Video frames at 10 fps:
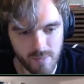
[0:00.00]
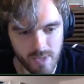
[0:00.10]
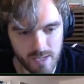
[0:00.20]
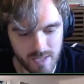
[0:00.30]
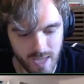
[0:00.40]

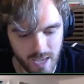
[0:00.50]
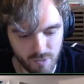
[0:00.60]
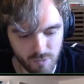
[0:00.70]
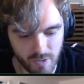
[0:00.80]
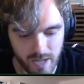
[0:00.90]
is
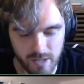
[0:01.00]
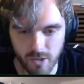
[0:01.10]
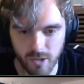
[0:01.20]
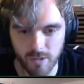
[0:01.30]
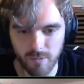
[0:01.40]
a
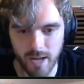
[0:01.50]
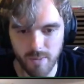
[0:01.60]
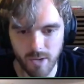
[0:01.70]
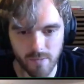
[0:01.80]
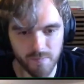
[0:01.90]
radial
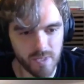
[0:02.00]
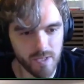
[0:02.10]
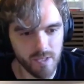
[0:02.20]
rainbow,